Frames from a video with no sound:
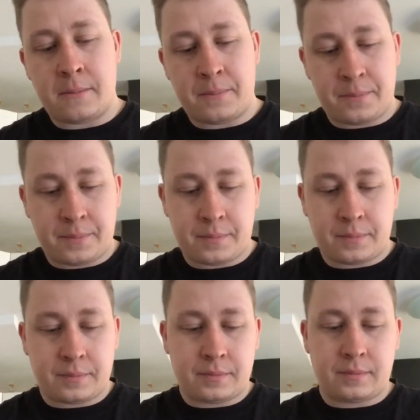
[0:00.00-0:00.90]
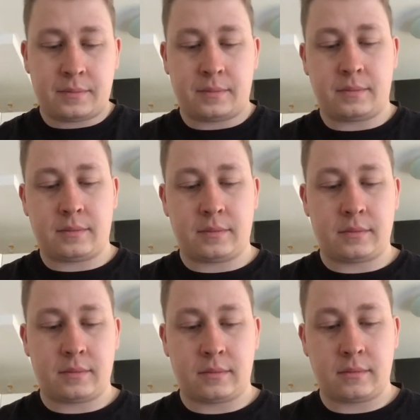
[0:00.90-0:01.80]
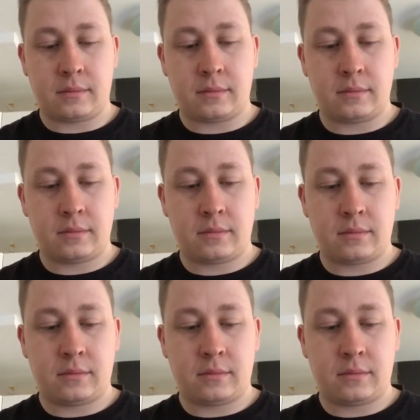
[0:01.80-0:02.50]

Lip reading: Nobody speaks.